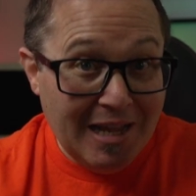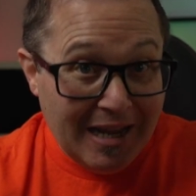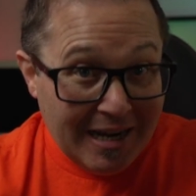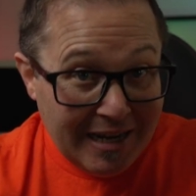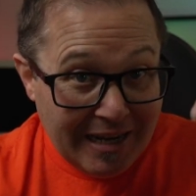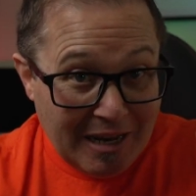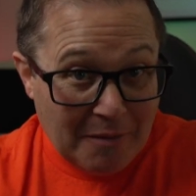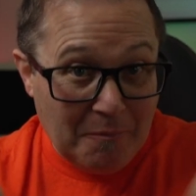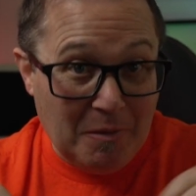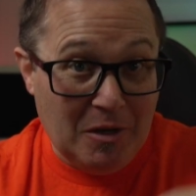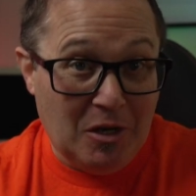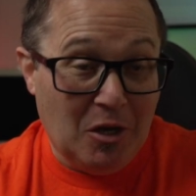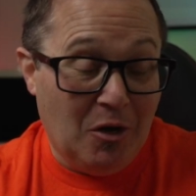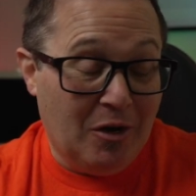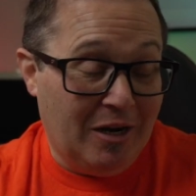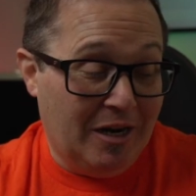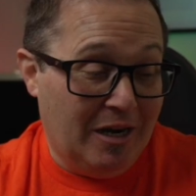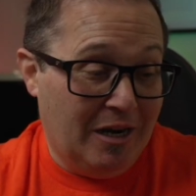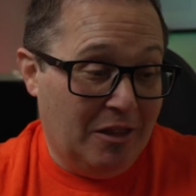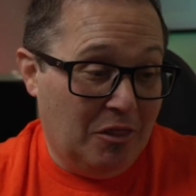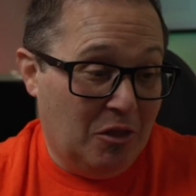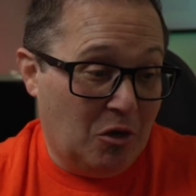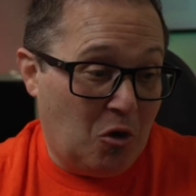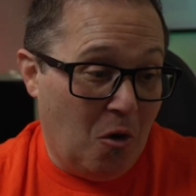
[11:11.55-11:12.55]
let me know down
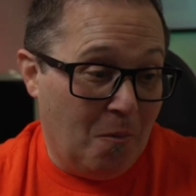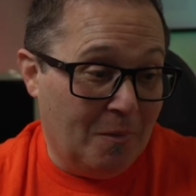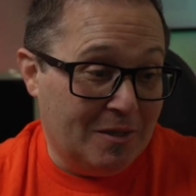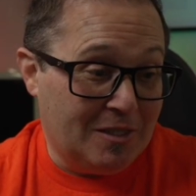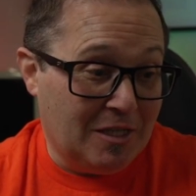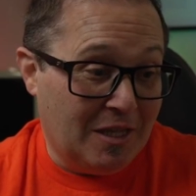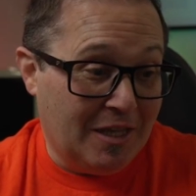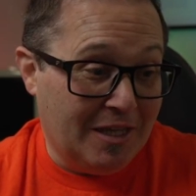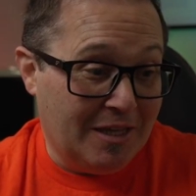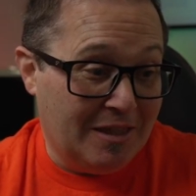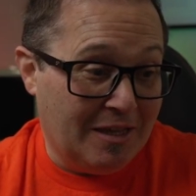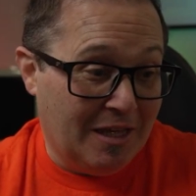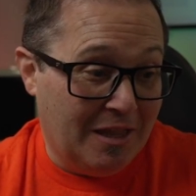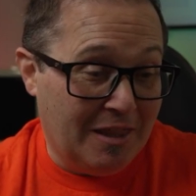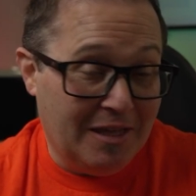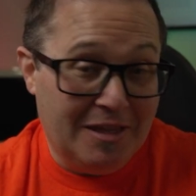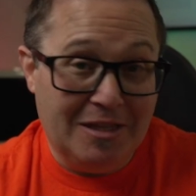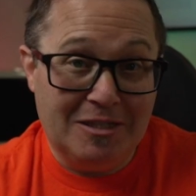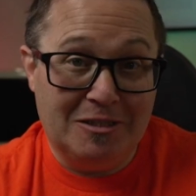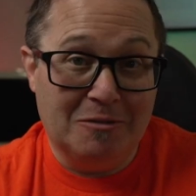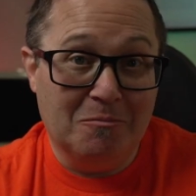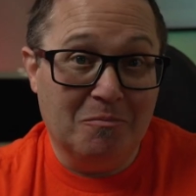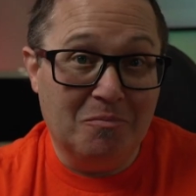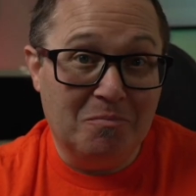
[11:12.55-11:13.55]
in the comments. I think there's
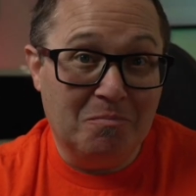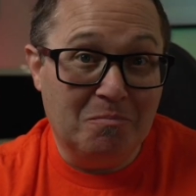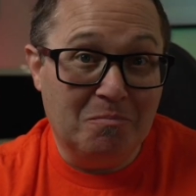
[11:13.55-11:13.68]
some